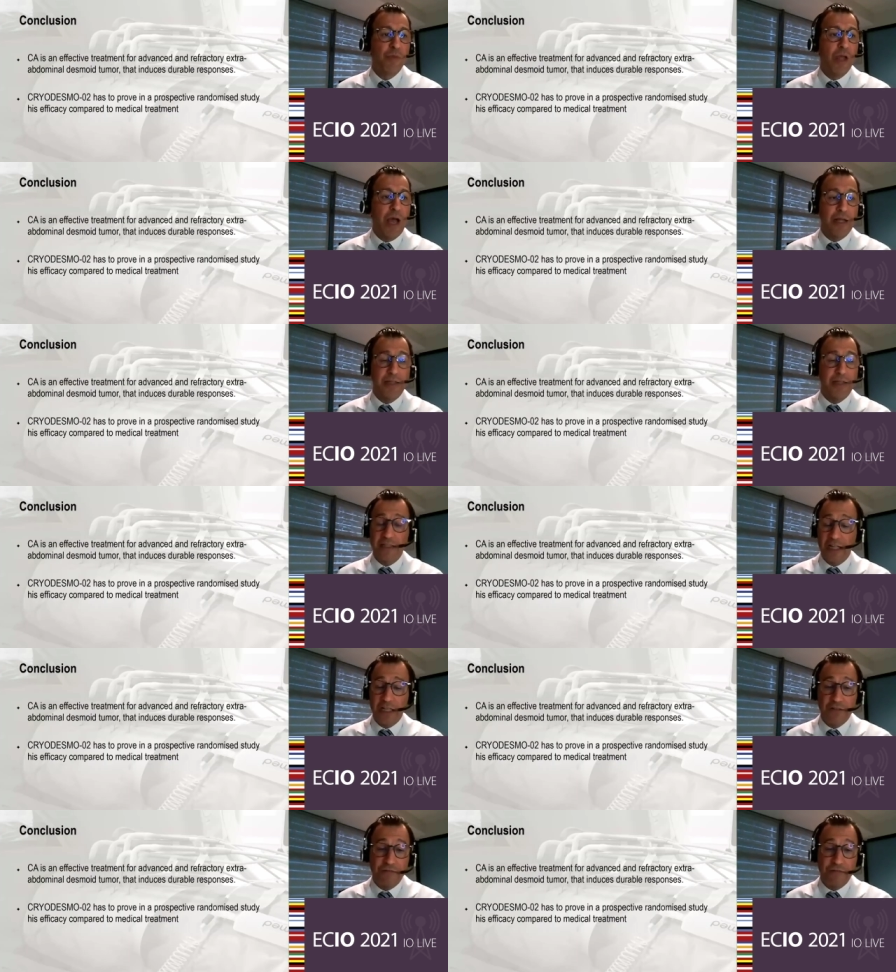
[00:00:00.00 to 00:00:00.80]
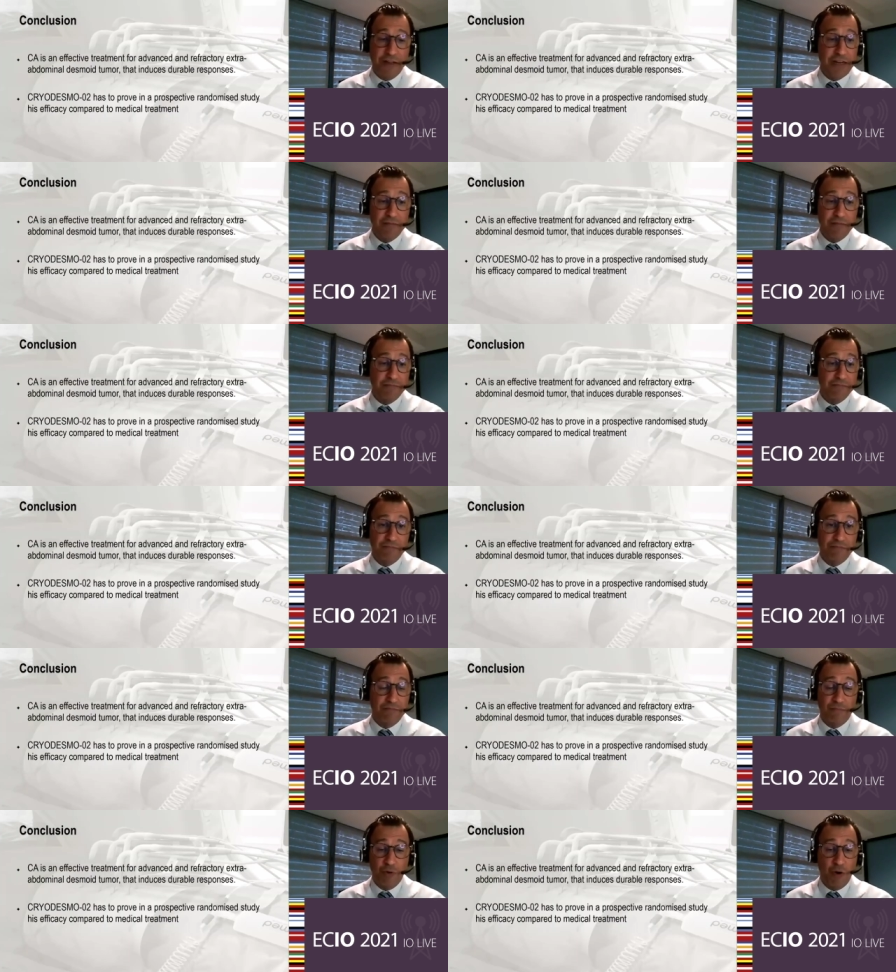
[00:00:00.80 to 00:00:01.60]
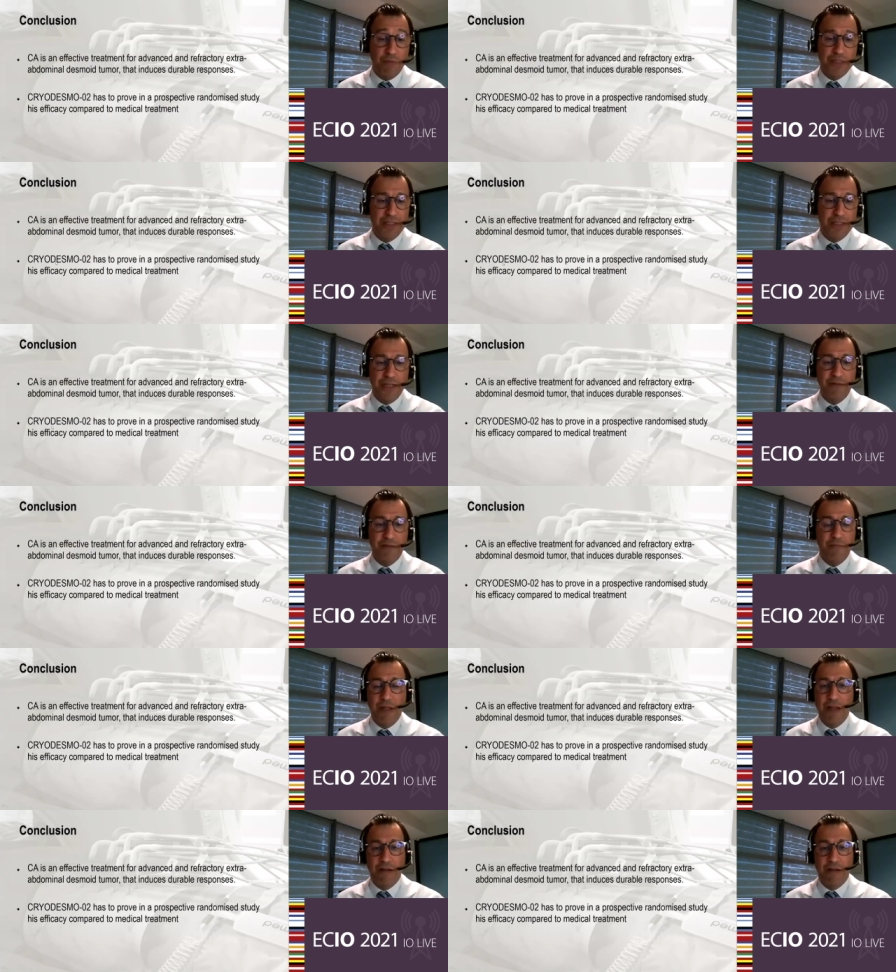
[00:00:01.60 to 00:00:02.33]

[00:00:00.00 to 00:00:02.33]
I think that's very promising.